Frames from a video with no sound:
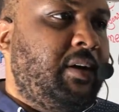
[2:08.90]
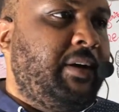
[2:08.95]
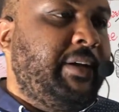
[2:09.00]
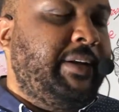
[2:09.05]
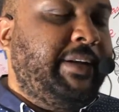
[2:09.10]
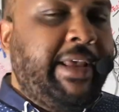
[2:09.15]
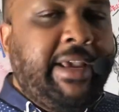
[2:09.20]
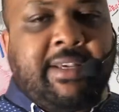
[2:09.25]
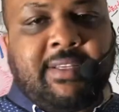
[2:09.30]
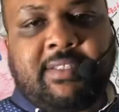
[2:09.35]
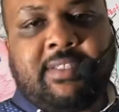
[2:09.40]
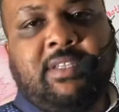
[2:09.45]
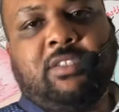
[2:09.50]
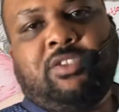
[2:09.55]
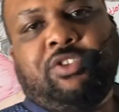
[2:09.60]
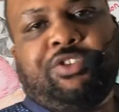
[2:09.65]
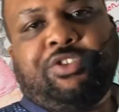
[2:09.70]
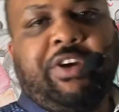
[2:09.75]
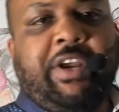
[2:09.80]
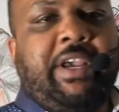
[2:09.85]
nascent
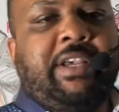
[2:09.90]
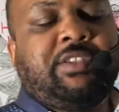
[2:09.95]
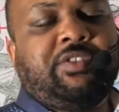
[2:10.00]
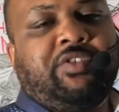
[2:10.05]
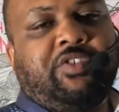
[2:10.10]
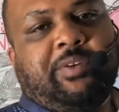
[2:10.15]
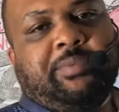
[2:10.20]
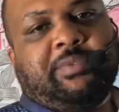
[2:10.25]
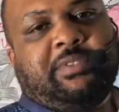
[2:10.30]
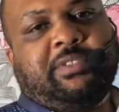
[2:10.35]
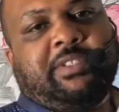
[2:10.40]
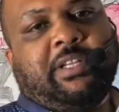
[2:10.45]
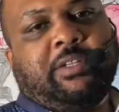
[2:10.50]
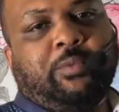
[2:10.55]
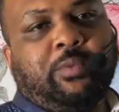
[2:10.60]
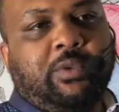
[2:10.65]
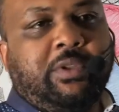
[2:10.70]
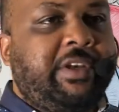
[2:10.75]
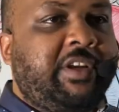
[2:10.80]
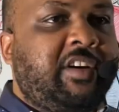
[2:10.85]
transcripts that
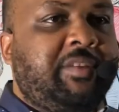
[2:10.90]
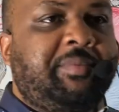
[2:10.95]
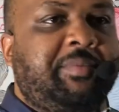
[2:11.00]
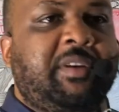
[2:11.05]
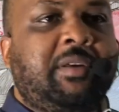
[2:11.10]
will later be